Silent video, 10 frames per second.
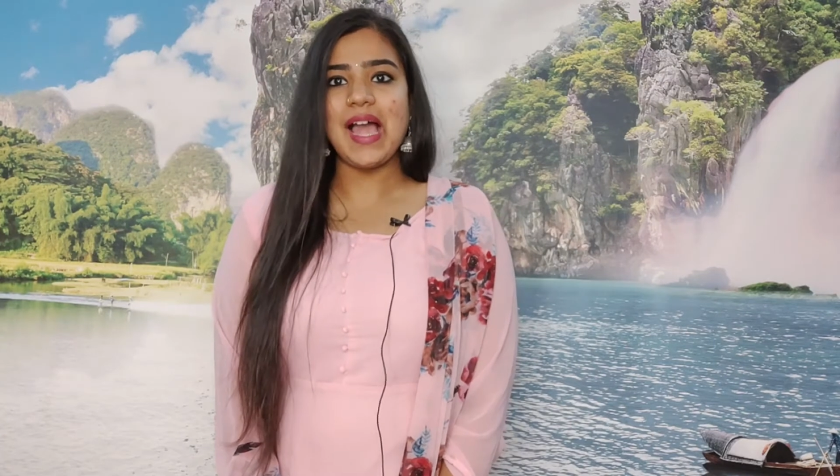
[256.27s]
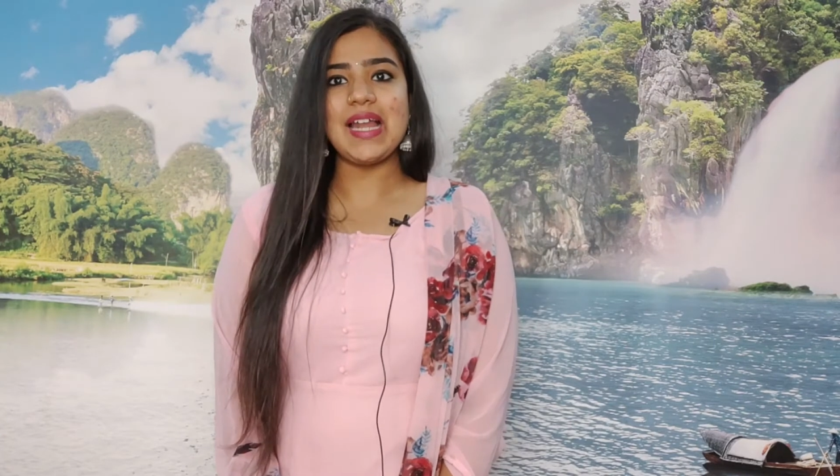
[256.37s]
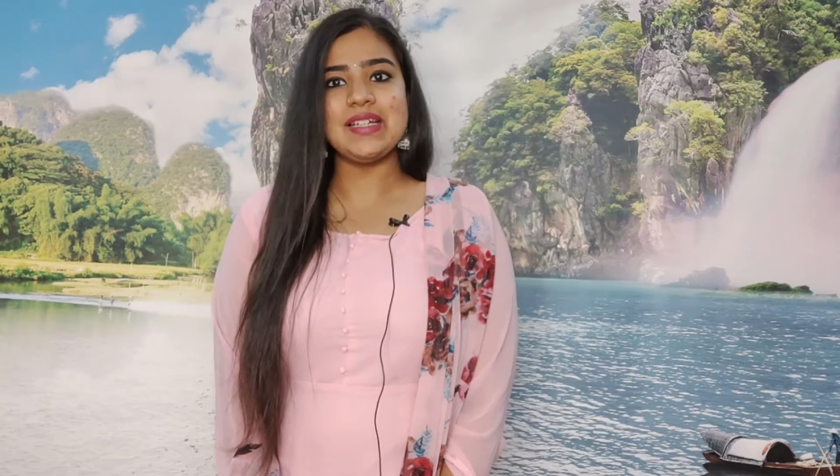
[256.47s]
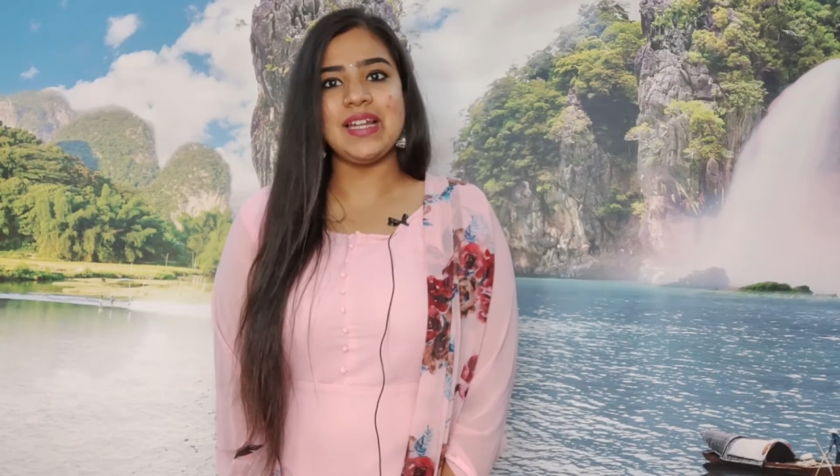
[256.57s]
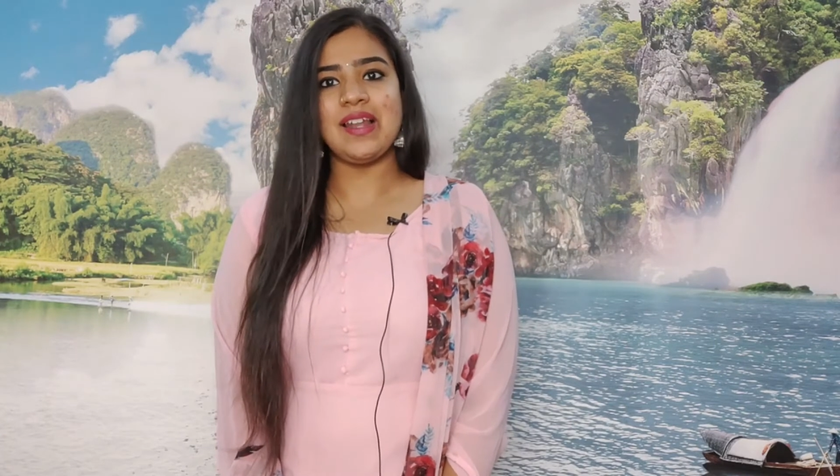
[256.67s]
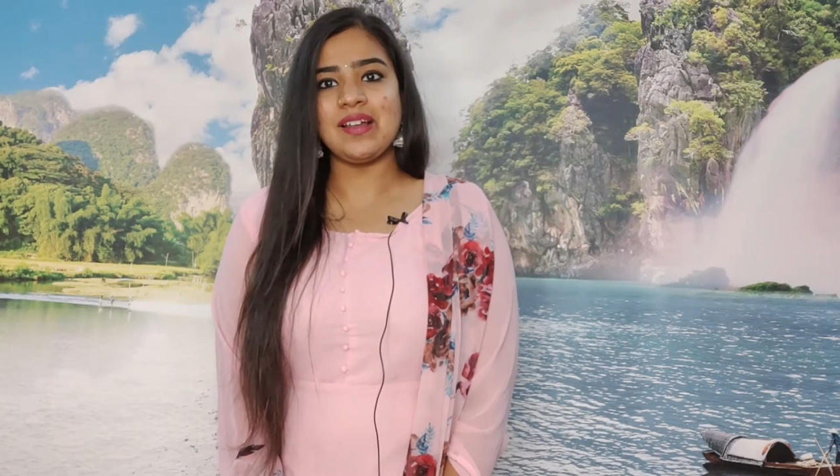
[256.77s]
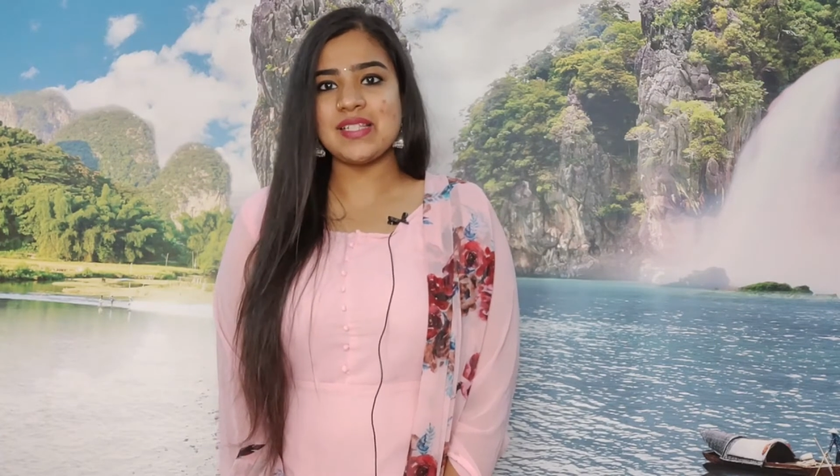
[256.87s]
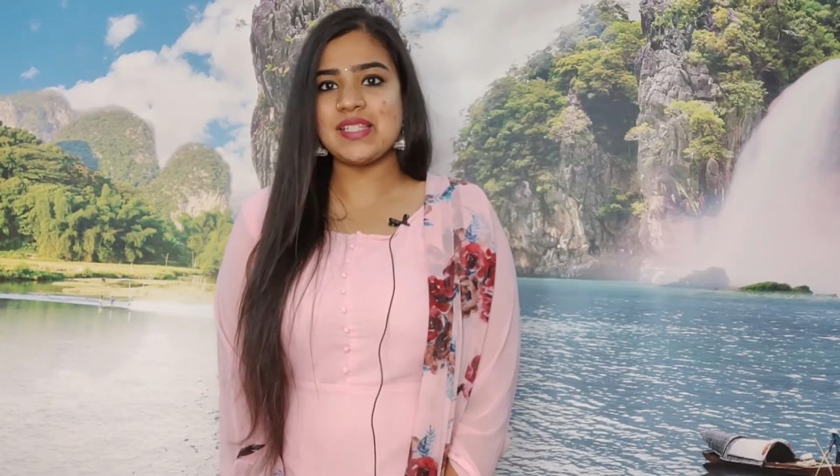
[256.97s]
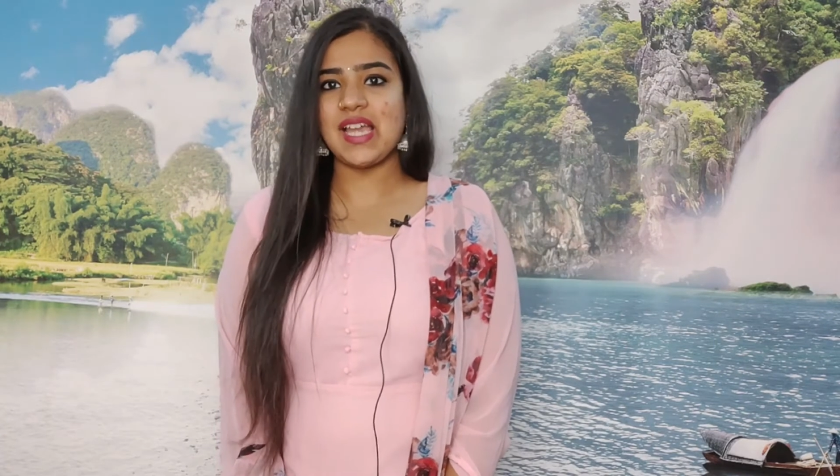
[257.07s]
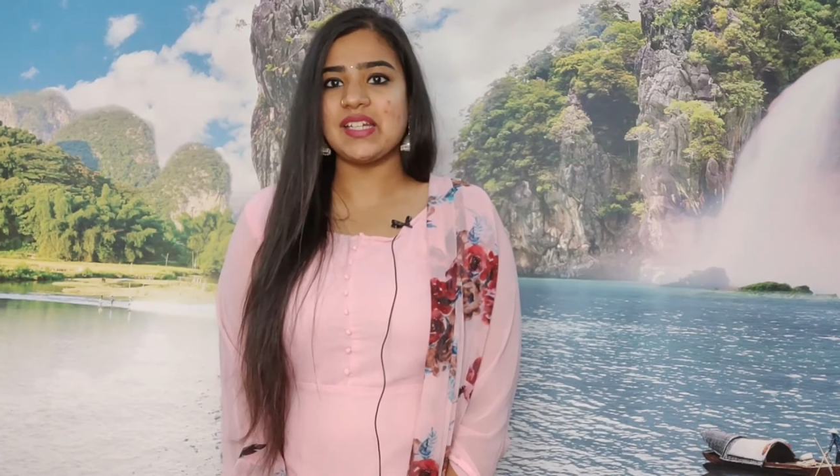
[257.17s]
and
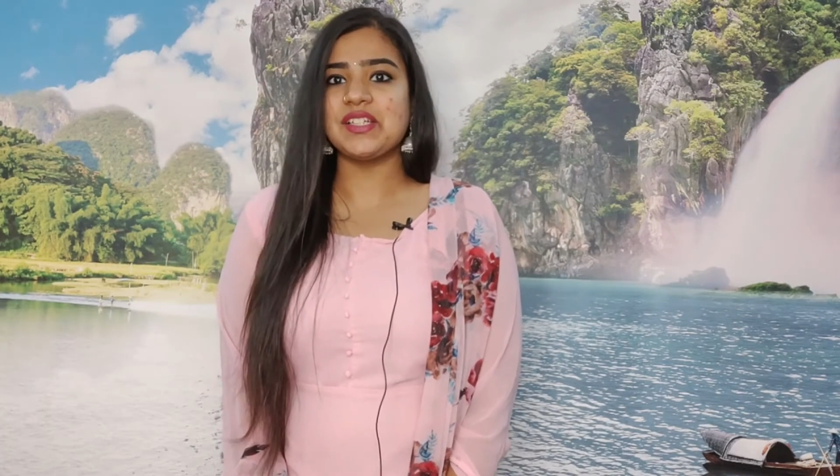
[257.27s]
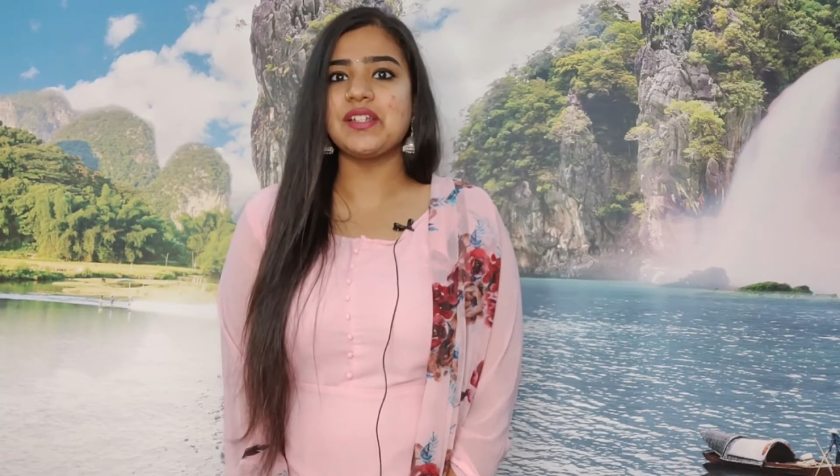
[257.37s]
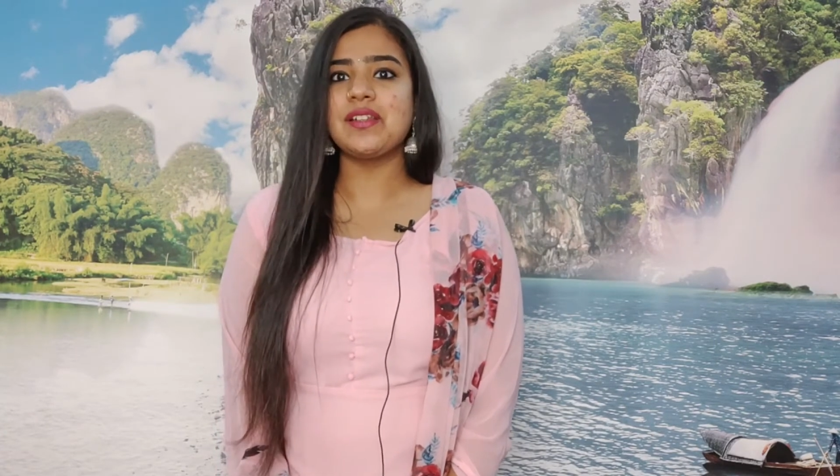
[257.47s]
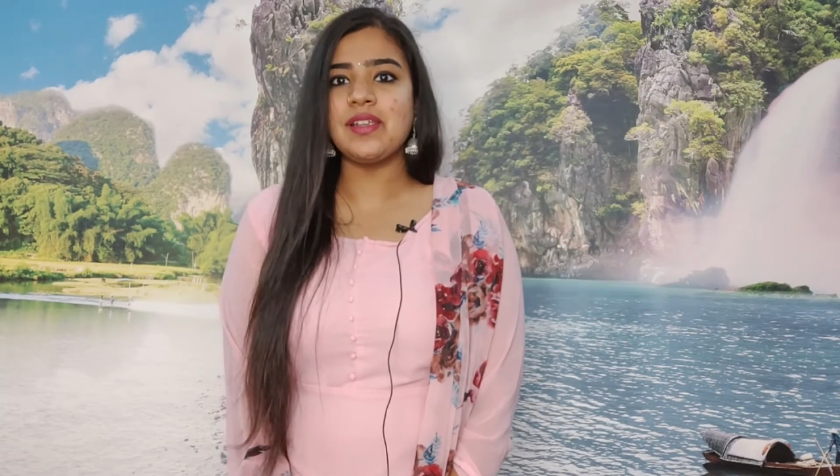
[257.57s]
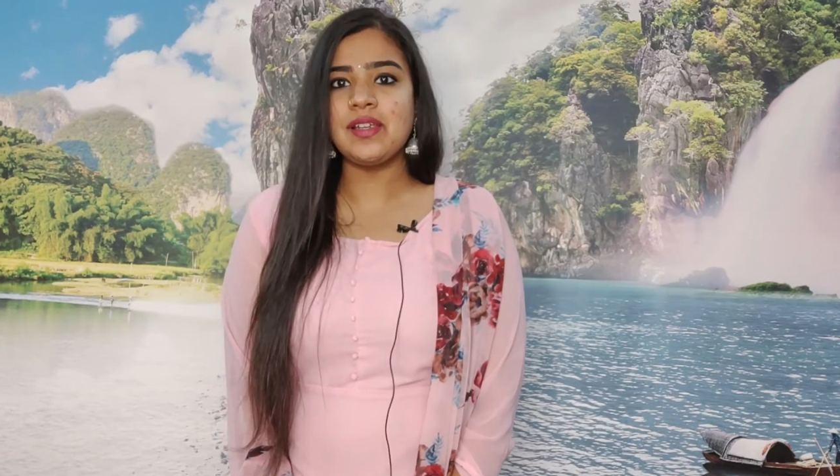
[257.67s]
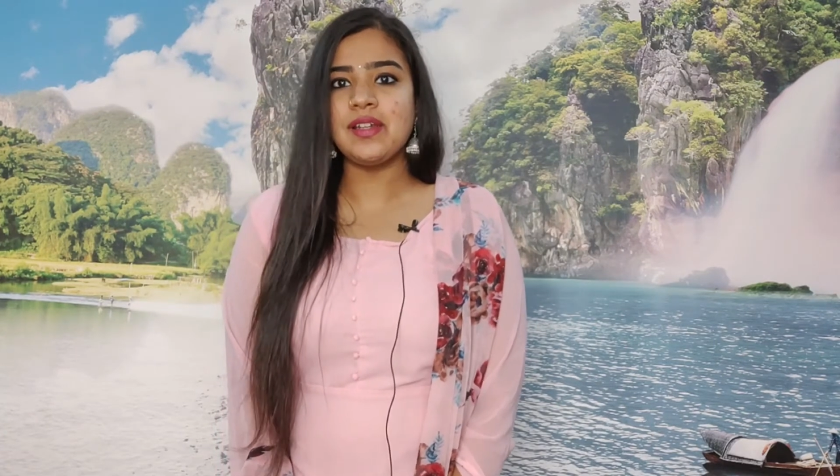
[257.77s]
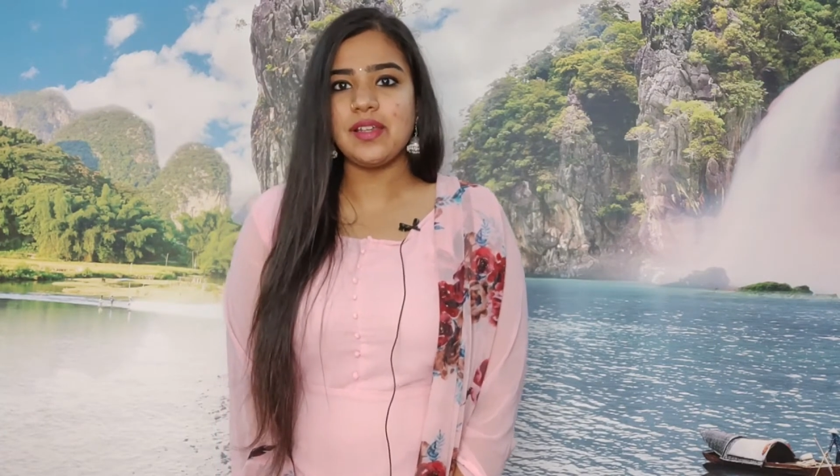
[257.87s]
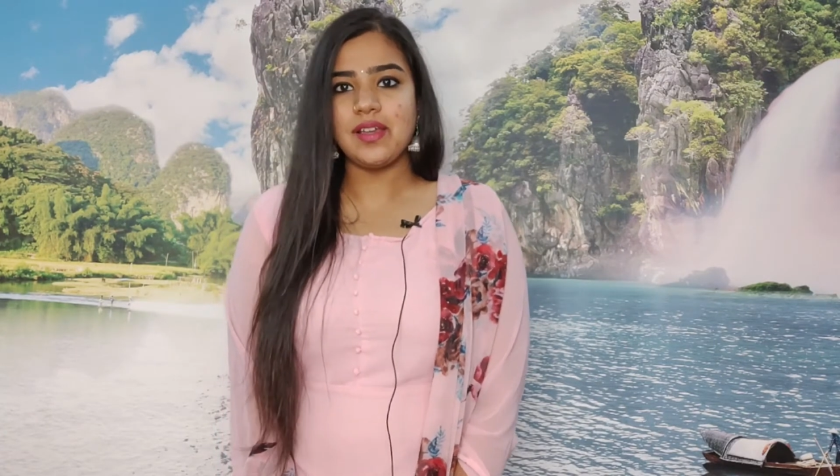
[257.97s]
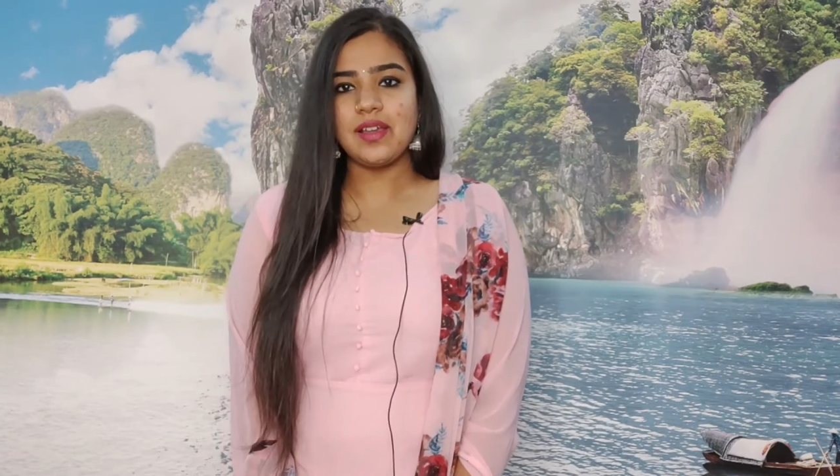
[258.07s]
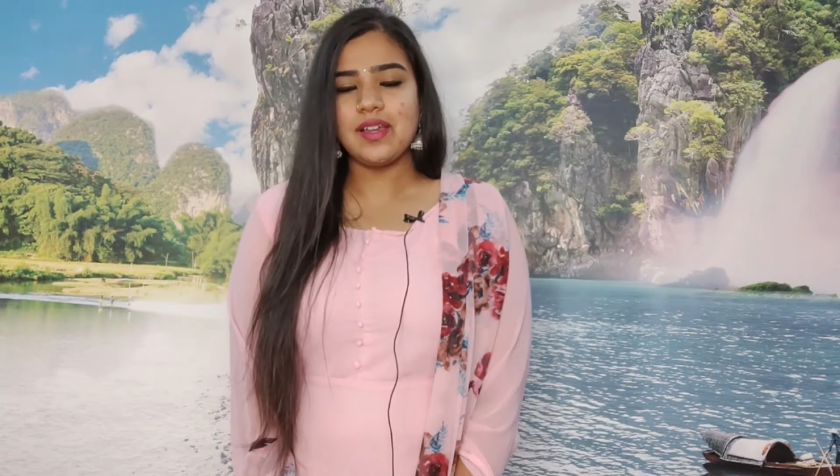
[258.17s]
lust and greed,